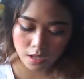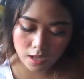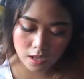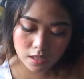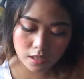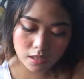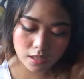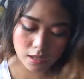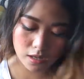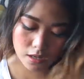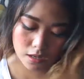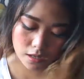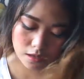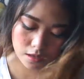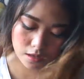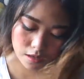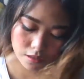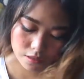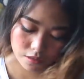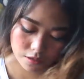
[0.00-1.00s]
And then,
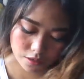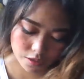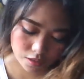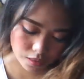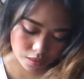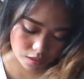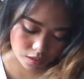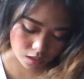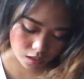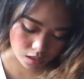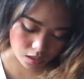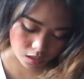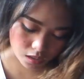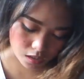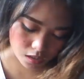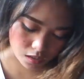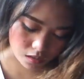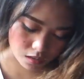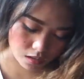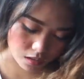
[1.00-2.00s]
another
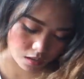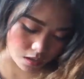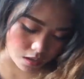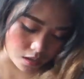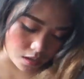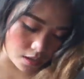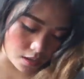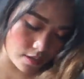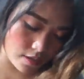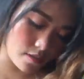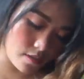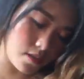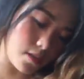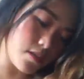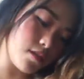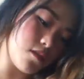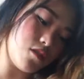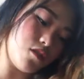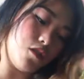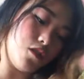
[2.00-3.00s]
thing is
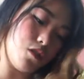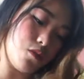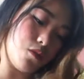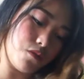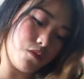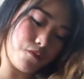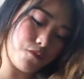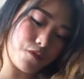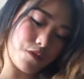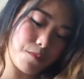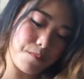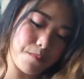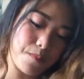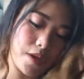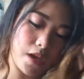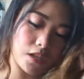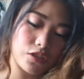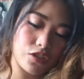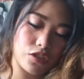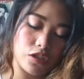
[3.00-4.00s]
this cologne from
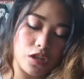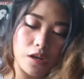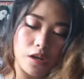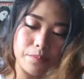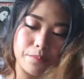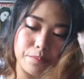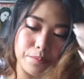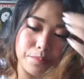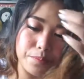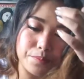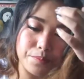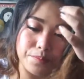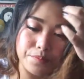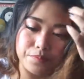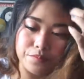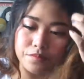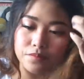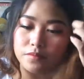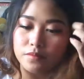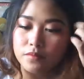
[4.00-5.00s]
Pen Shop,
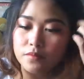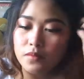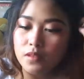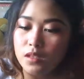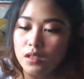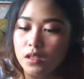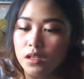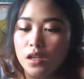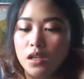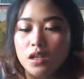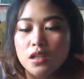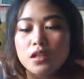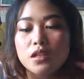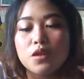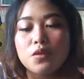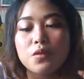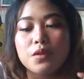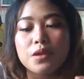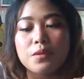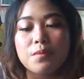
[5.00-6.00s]

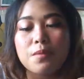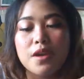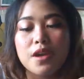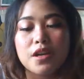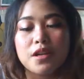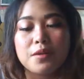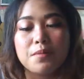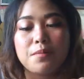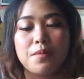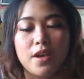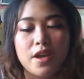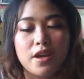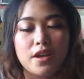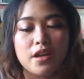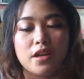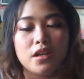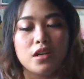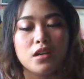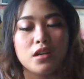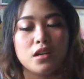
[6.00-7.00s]
the We Bear
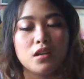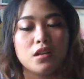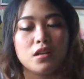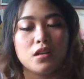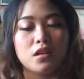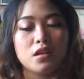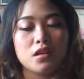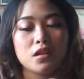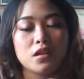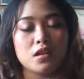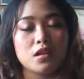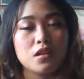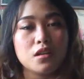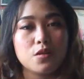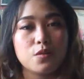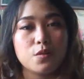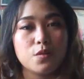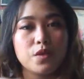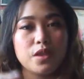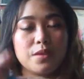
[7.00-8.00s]

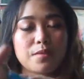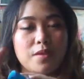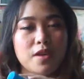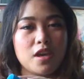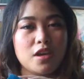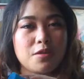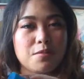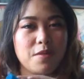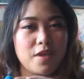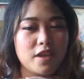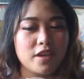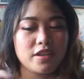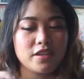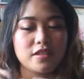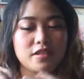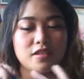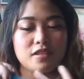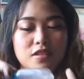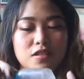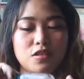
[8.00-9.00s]

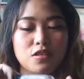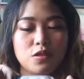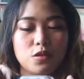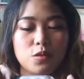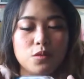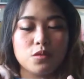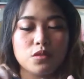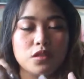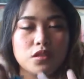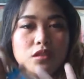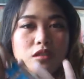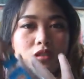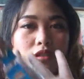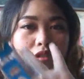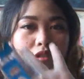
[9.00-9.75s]
Bears cologne.